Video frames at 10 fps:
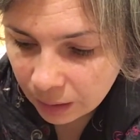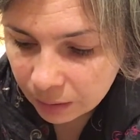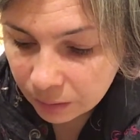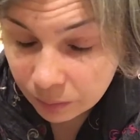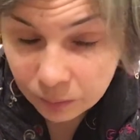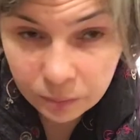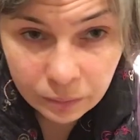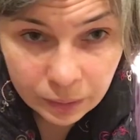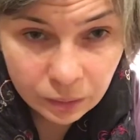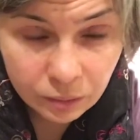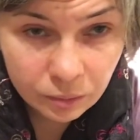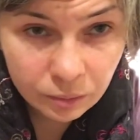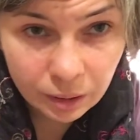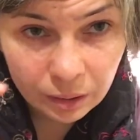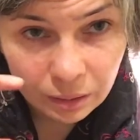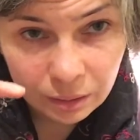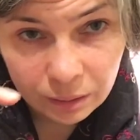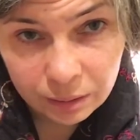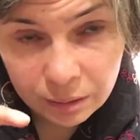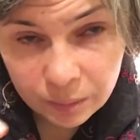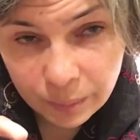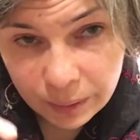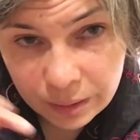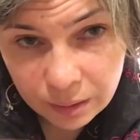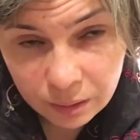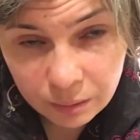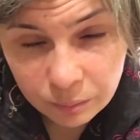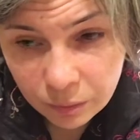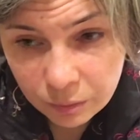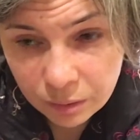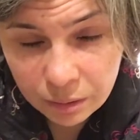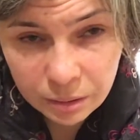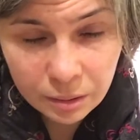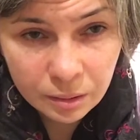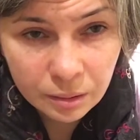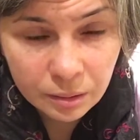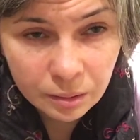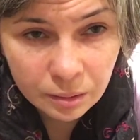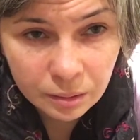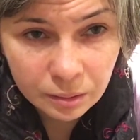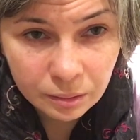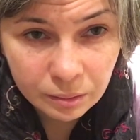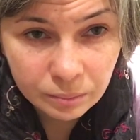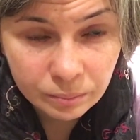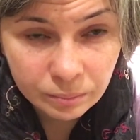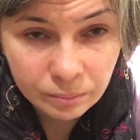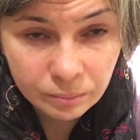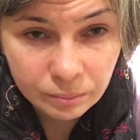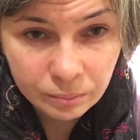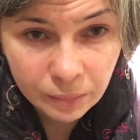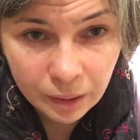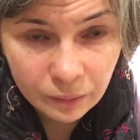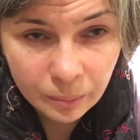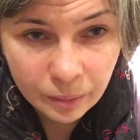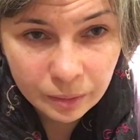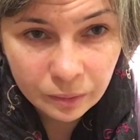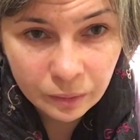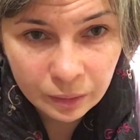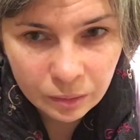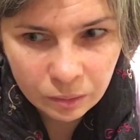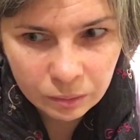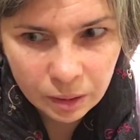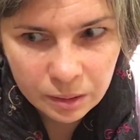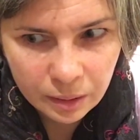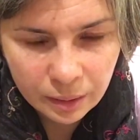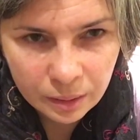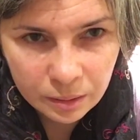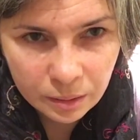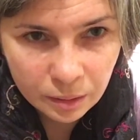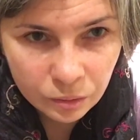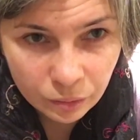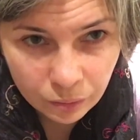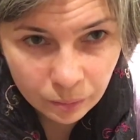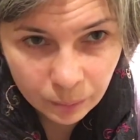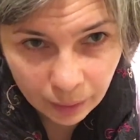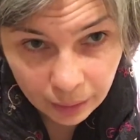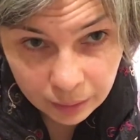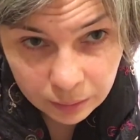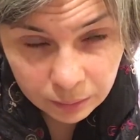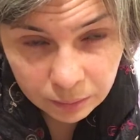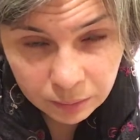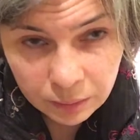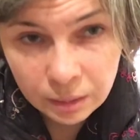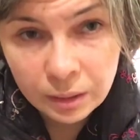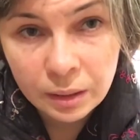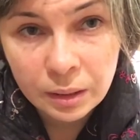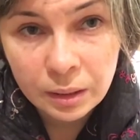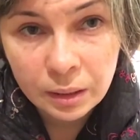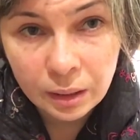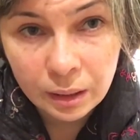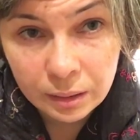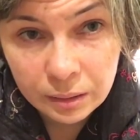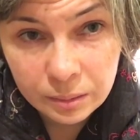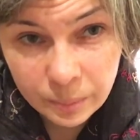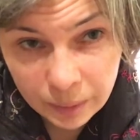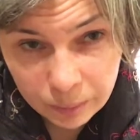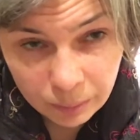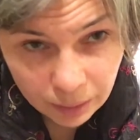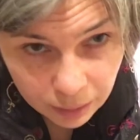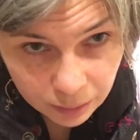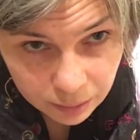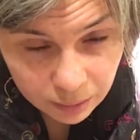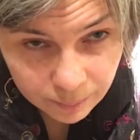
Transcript: So when you're looking it is pretty uh, beauties, um, everybody thinks, oh, that's a great idea to grow in my garden. And it probably is.